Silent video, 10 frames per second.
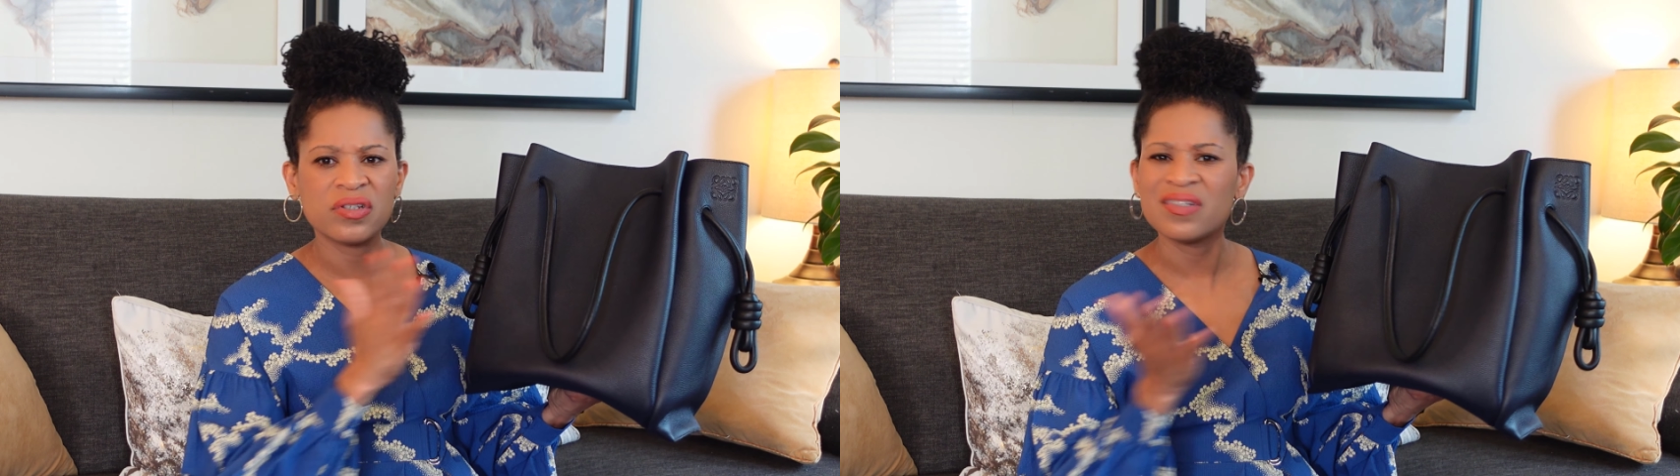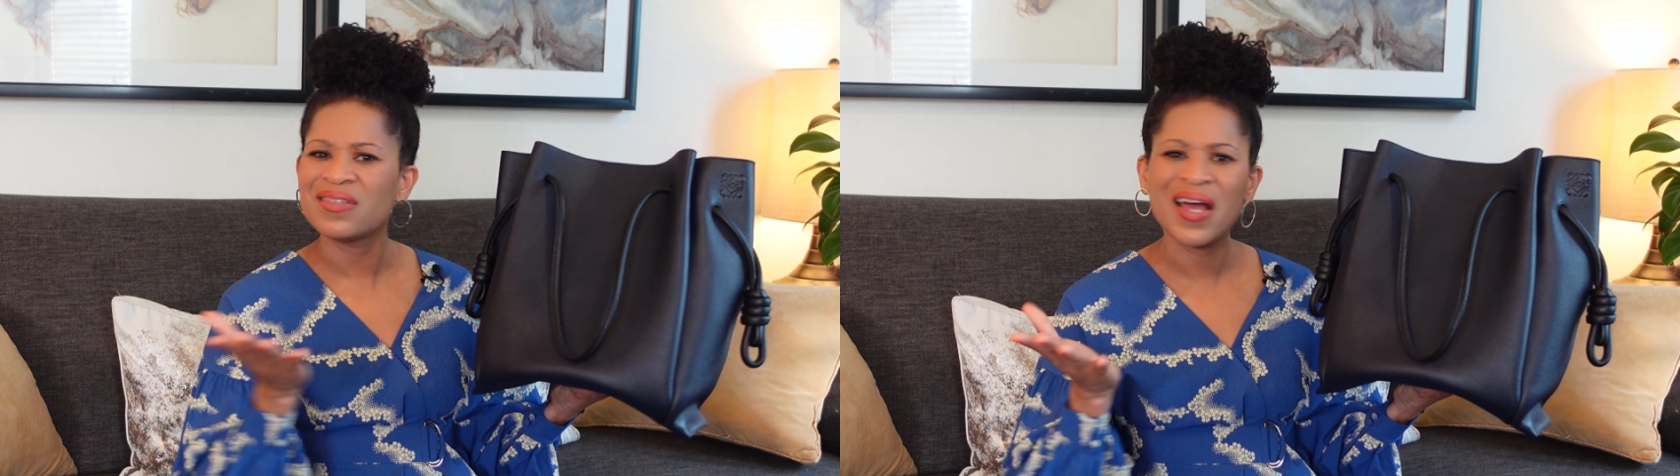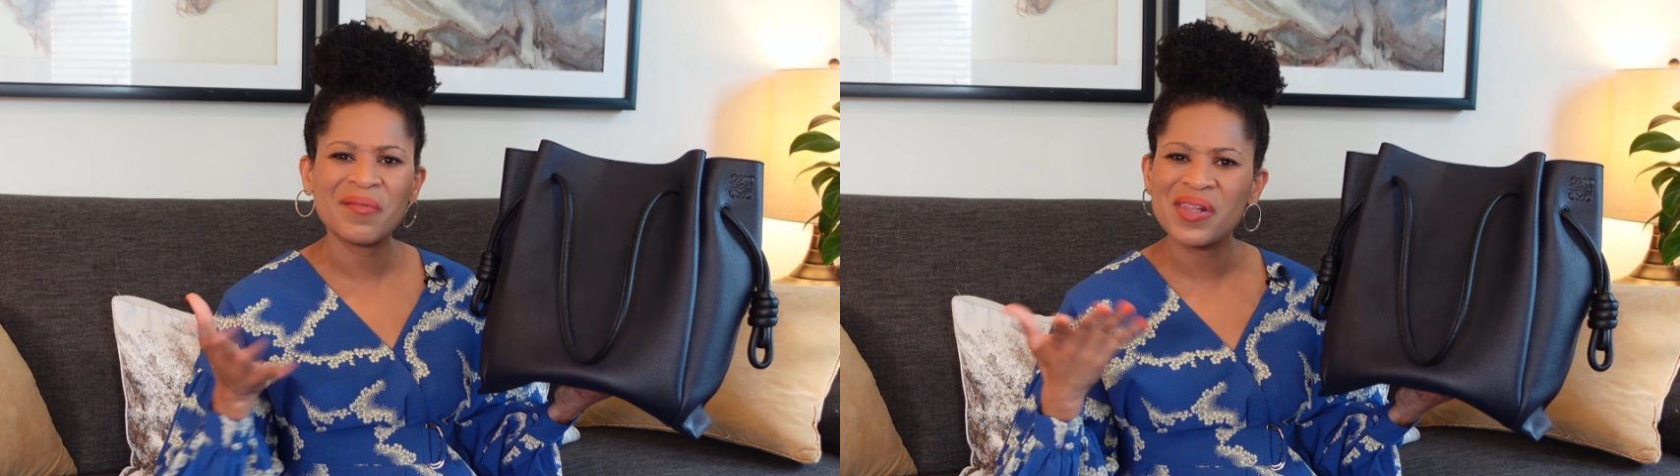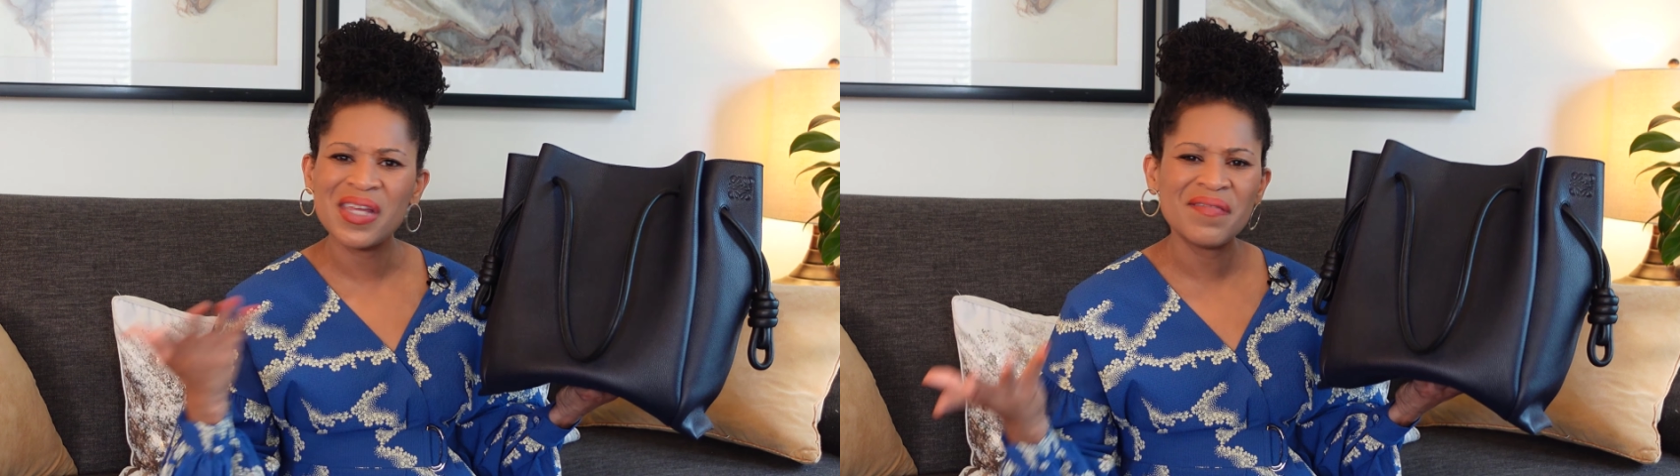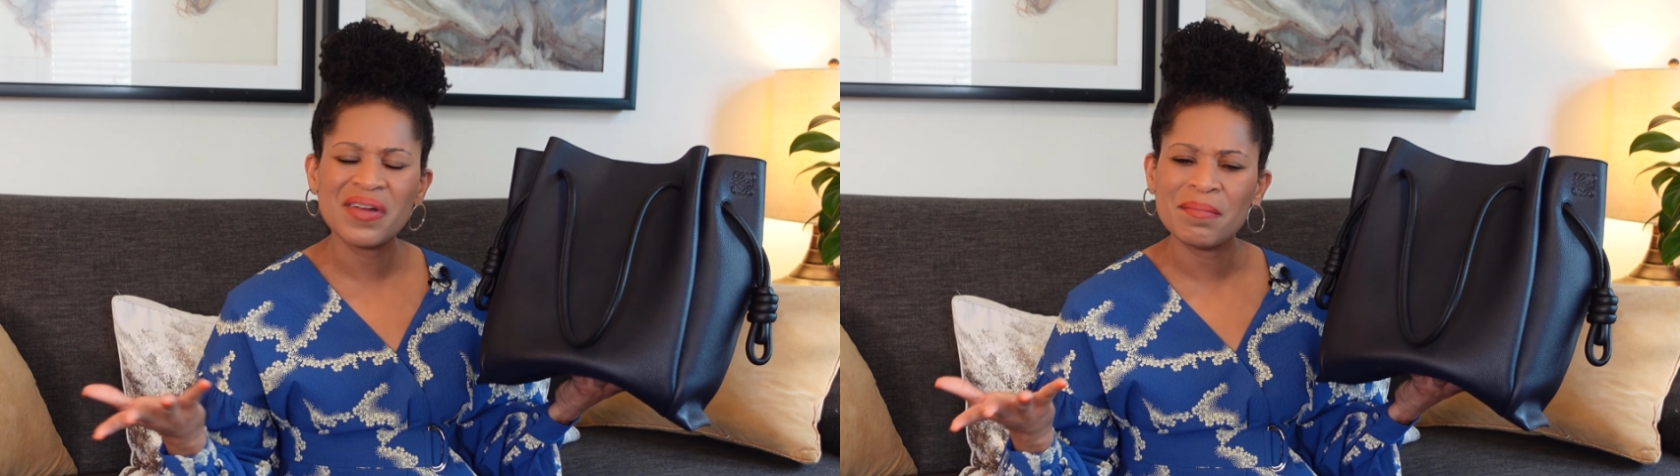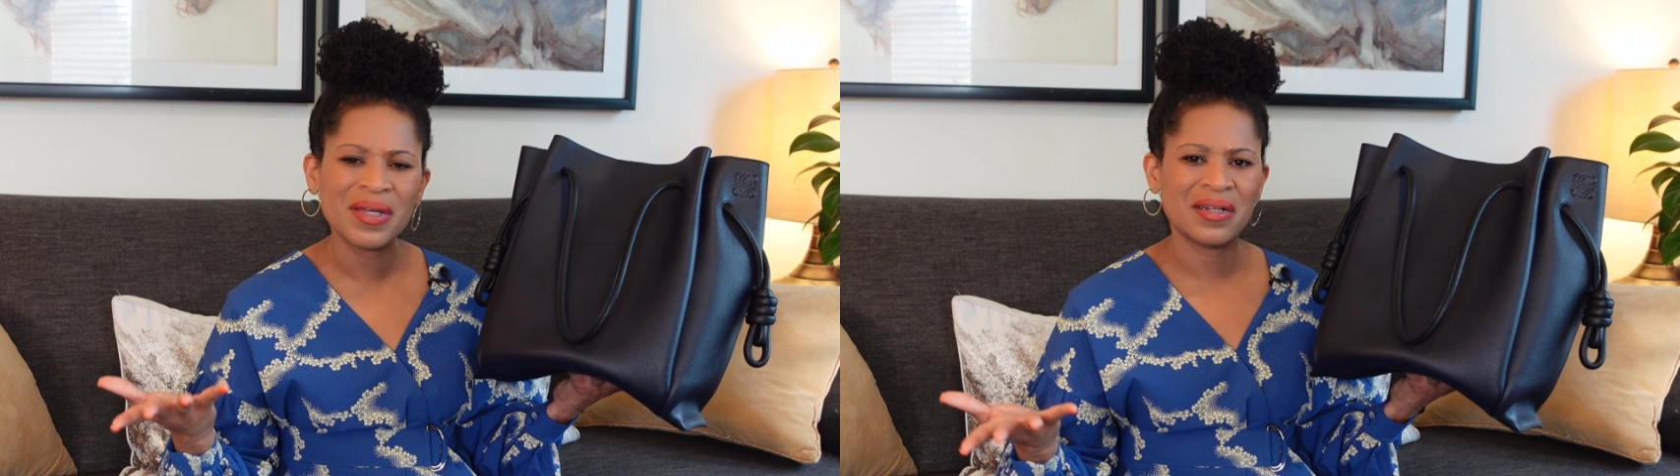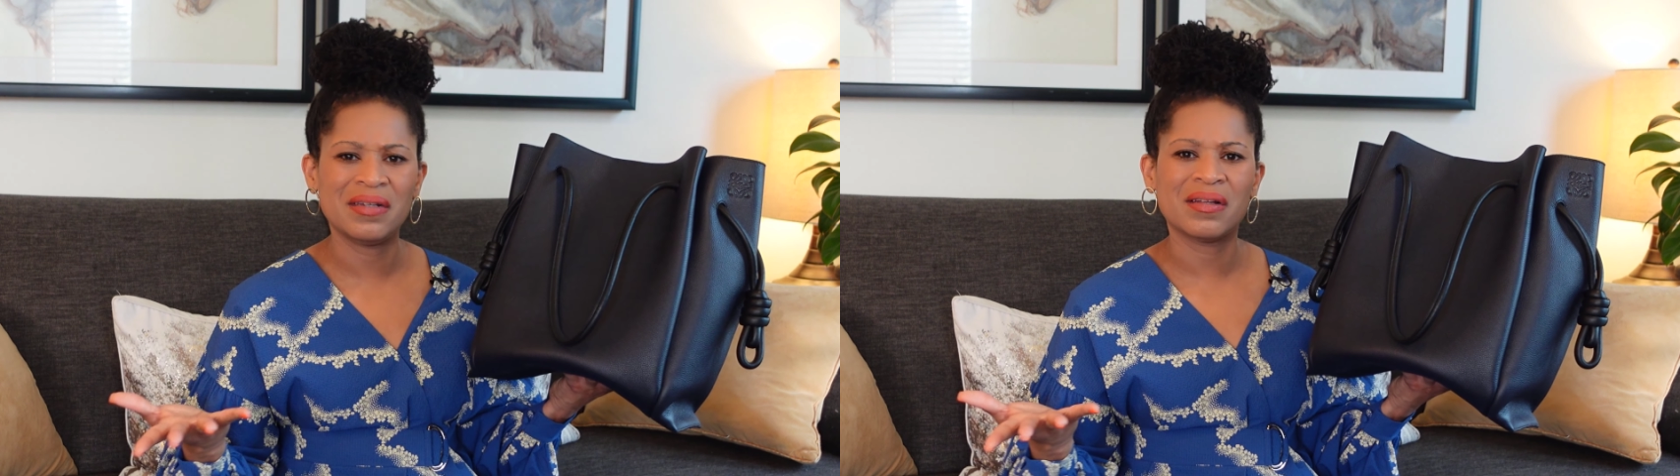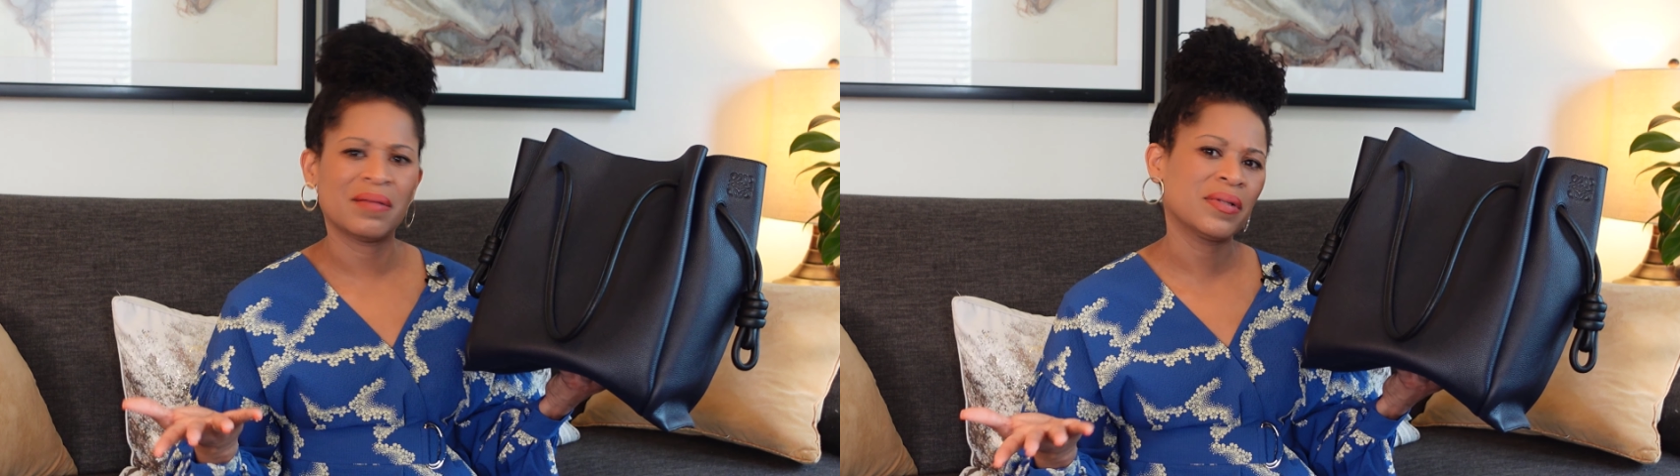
is not really even a big deal up